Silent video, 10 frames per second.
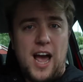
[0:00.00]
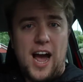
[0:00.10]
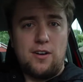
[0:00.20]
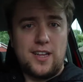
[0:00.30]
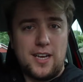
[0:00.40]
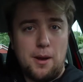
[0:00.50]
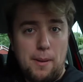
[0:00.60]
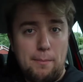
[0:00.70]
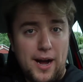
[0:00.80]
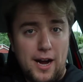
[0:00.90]
out of here.
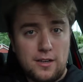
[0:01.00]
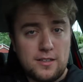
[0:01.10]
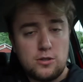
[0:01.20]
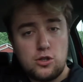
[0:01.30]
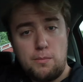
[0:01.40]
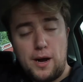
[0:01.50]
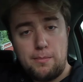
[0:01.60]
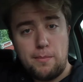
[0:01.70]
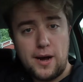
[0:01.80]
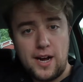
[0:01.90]
Bye bye. Goodbye.
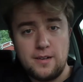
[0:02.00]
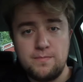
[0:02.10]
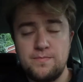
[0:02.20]
Bye bye.